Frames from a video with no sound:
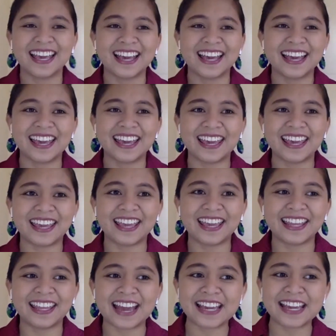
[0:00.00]
and
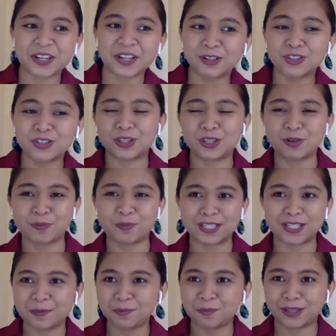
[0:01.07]
I can also do my
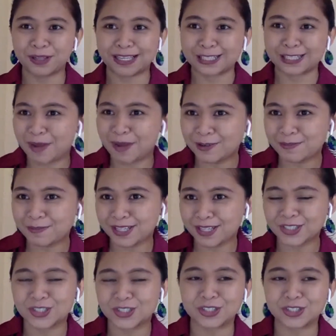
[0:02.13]
simple experiments.
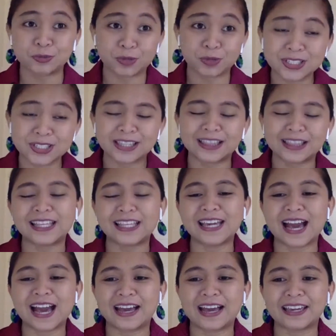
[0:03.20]
Just recently,
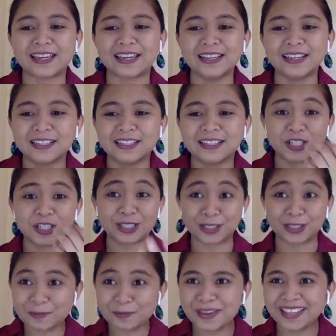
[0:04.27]
I
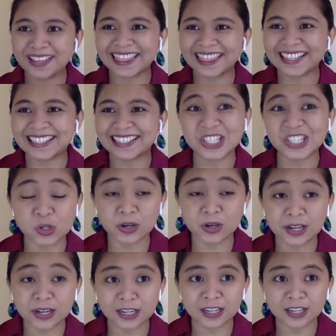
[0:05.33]
determined the
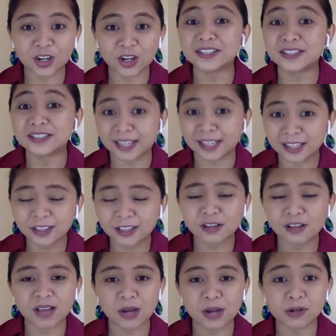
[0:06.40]
sugar content of
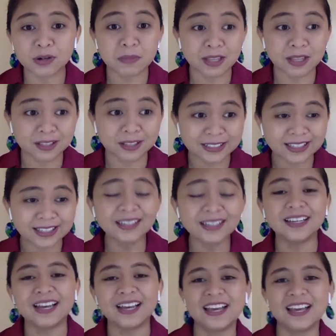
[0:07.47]
our milk tea,
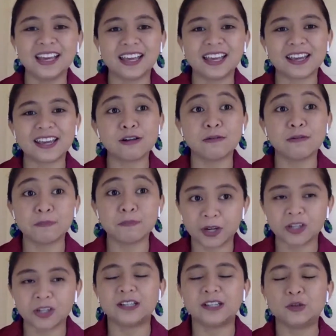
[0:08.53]
and I compared
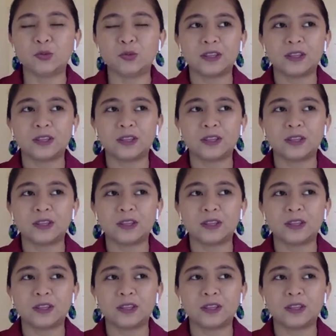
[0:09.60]
it with